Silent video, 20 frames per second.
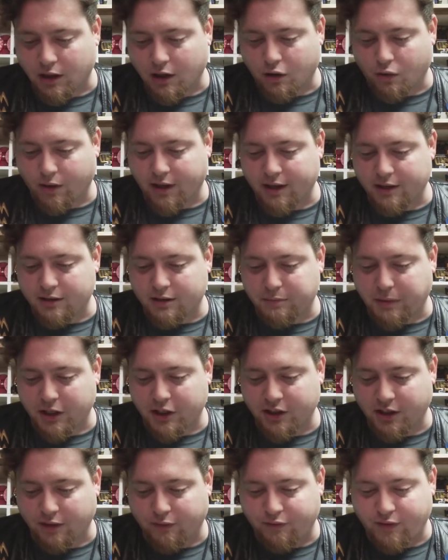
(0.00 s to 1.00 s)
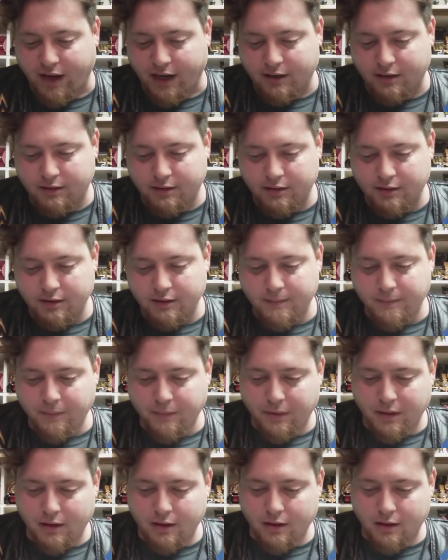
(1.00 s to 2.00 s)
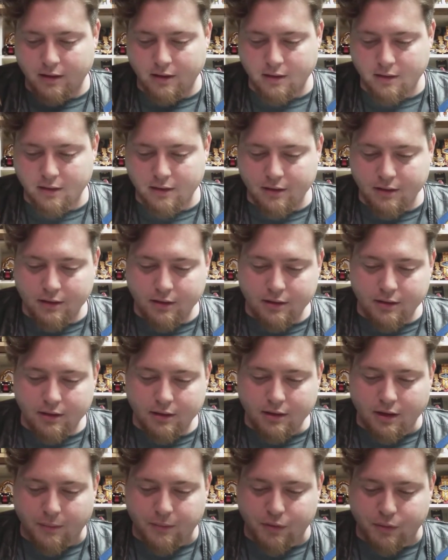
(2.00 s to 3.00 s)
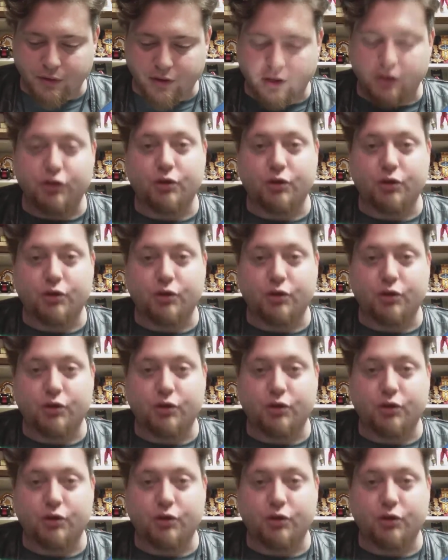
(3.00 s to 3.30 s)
green special effect. Comes with a